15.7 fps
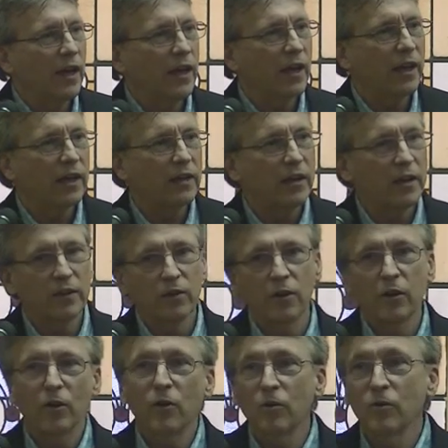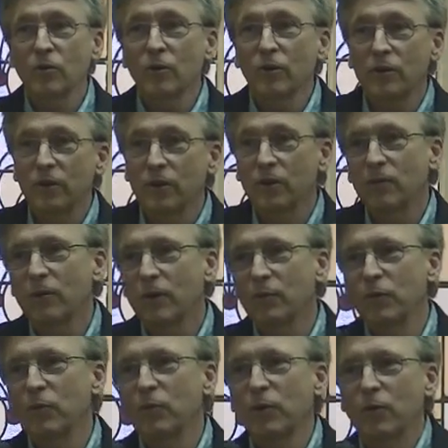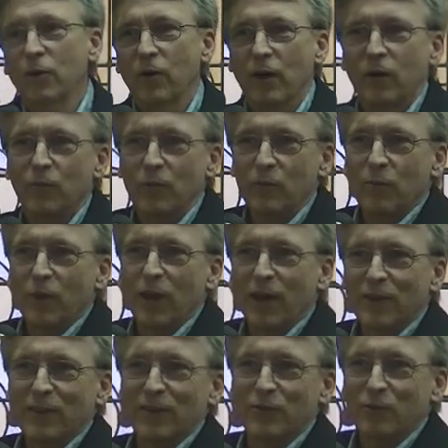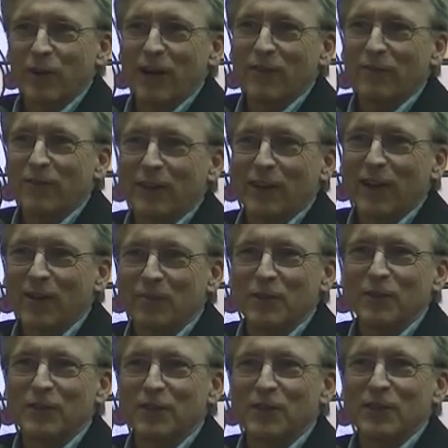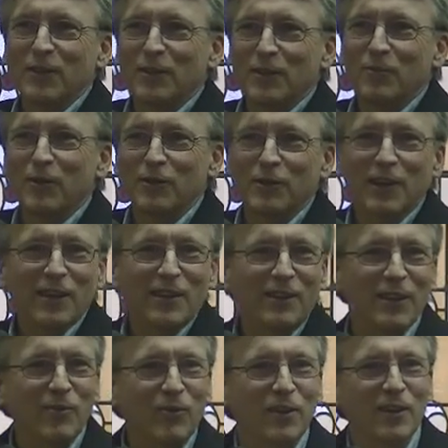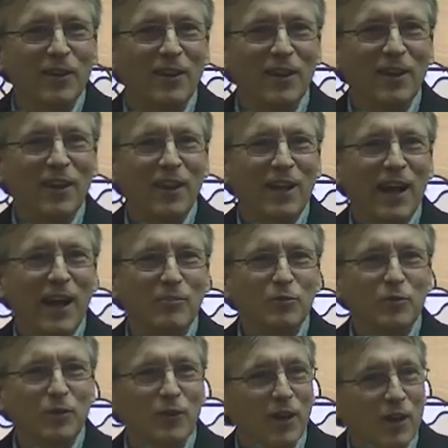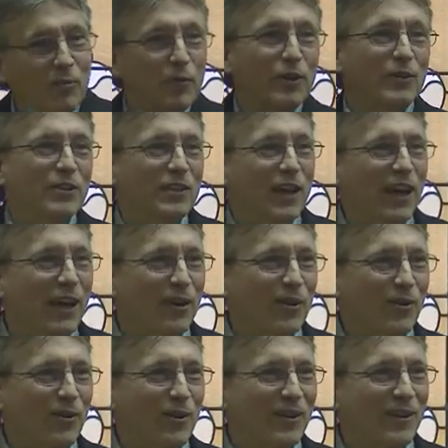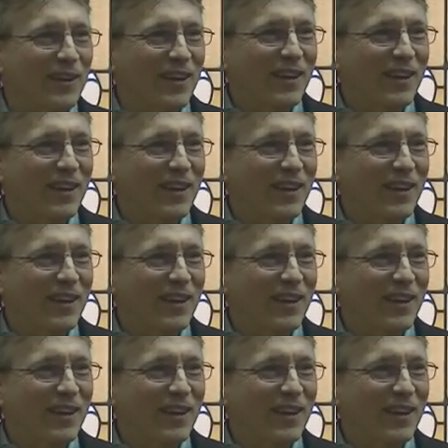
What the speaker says: And I thought, oh, good, you know, I mean, we'd go out, we'd block the traffic, Amnistía, Libertad, and then when the cops would come, we'd scatter and,